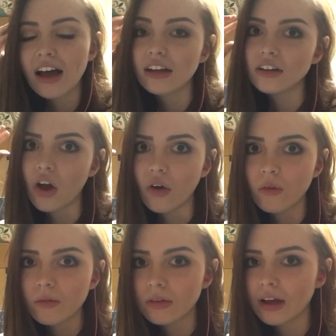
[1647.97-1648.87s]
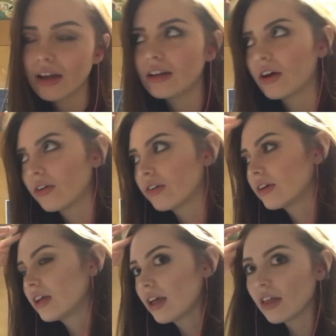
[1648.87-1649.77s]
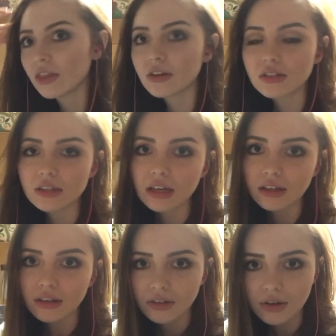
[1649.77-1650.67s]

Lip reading: I know. There's like